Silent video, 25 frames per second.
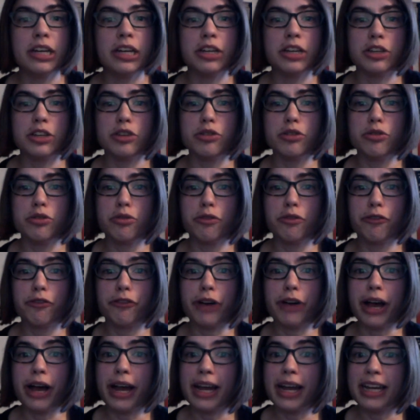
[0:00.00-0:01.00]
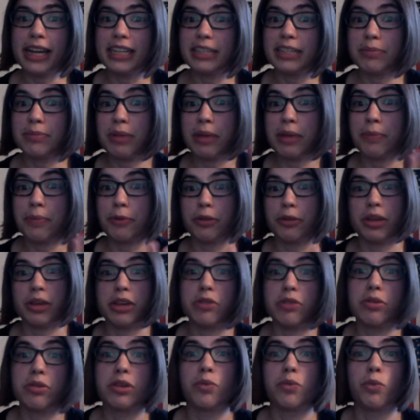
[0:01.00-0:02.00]
You find people that
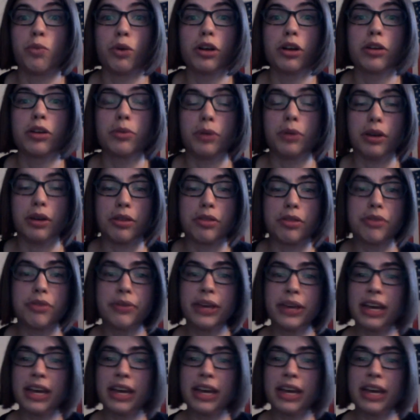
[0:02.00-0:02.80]
you can work with.